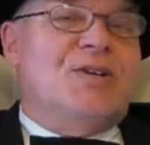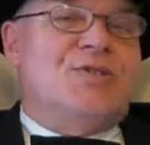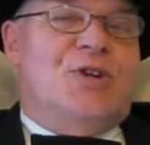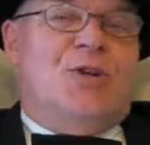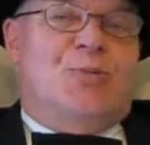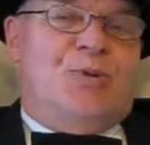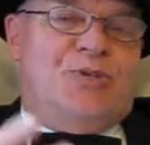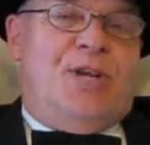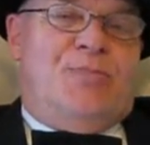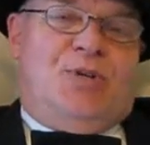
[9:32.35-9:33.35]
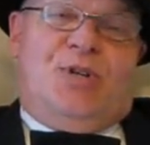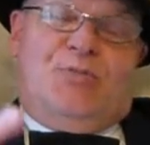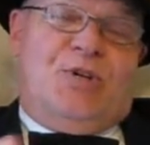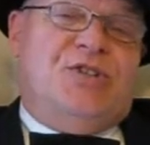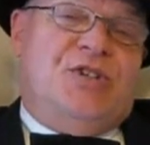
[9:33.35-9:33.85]
So the perception, the
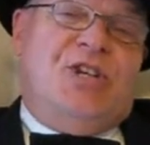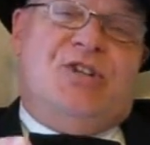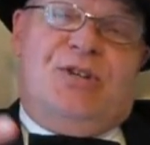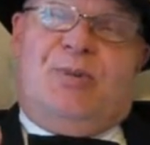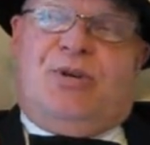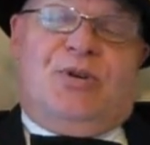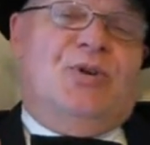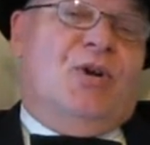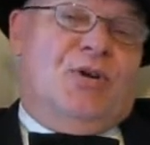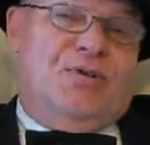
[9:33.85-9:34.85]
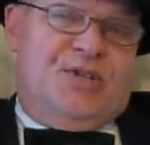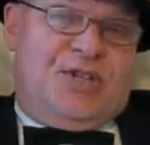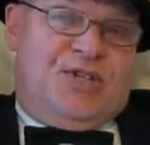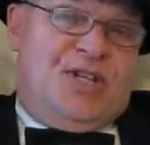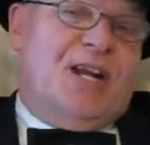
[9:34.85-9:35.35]
prestige of the American dollar is
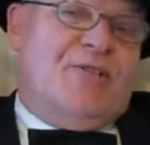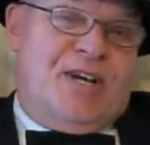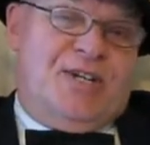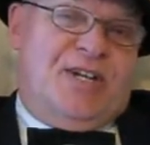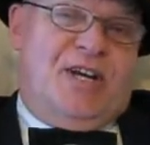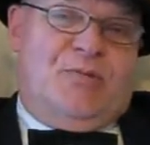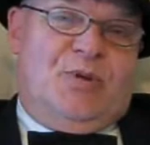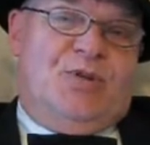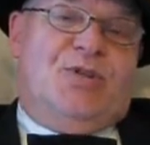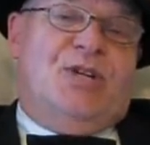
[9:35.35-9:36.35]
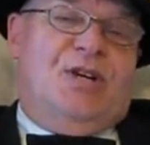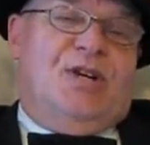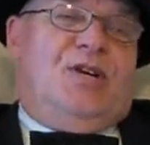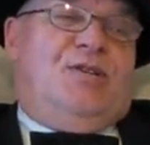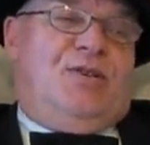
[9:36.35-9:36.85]
accelerating downwards,
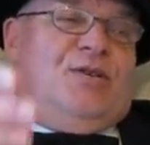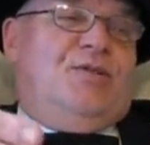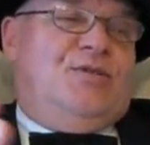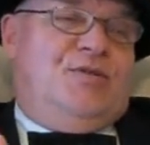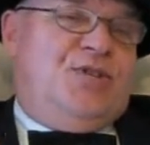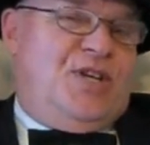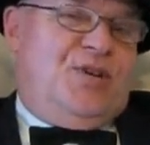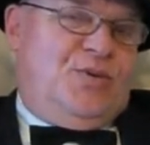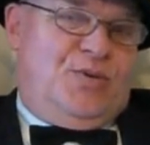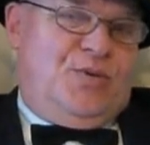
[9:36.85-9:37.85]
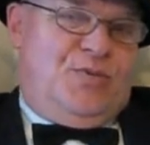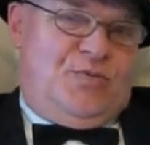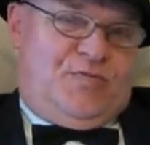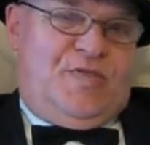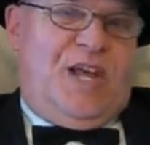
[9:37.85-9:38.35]
though the technical
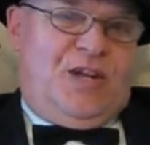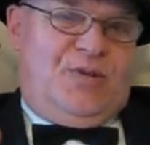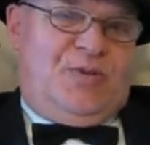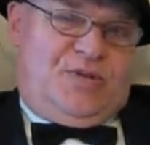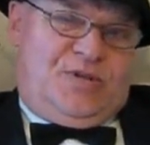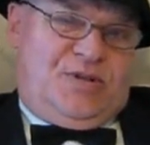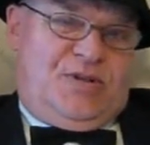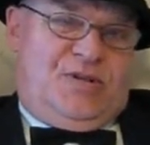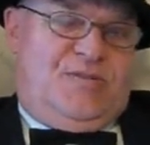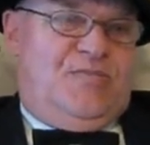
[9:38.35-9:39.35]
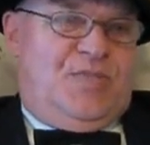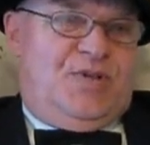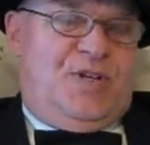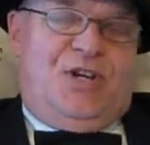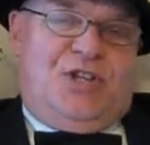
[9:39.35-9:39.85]
value is
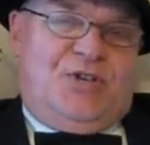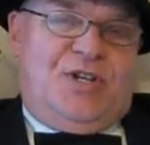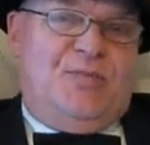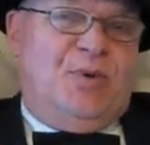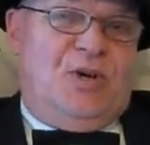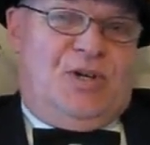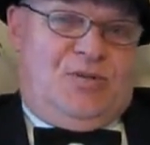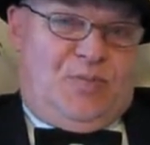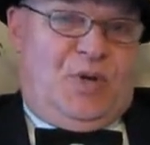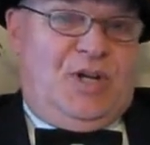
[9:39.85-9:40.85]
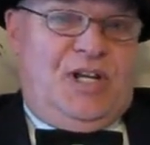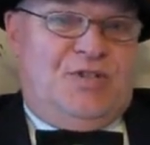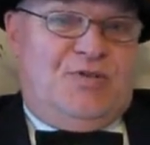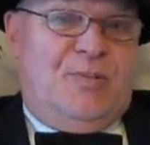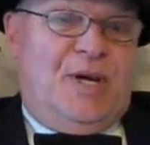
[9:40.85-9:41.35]
only threatened by a
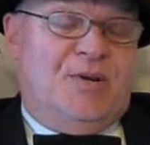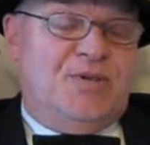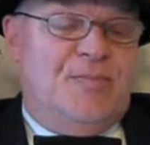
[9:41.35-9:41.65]
lesser amount.